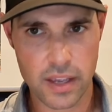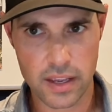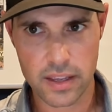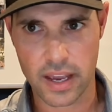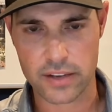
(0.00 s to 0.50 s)

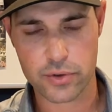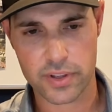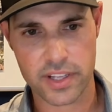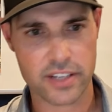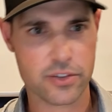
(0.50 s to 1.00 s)
yeah, so I
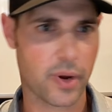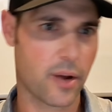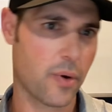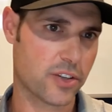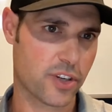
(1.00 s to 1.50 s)
think that's a great
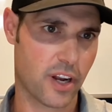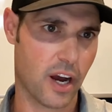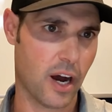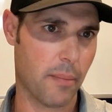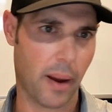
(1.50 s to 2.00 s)
question.
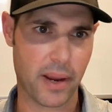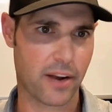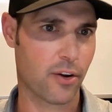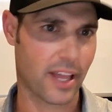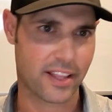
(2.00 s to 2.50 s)
I mean, I
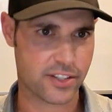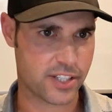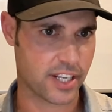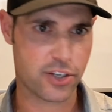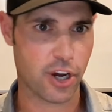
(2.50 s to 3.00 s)
know like the
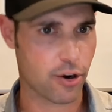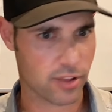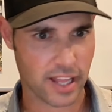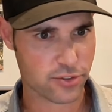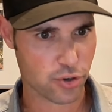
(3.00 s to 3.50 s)
Zinco
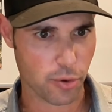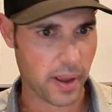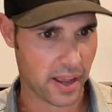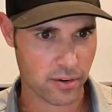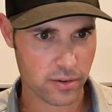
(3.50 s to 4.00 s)
electrical
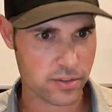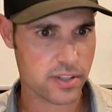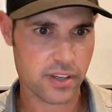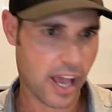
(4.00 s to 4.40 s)
panels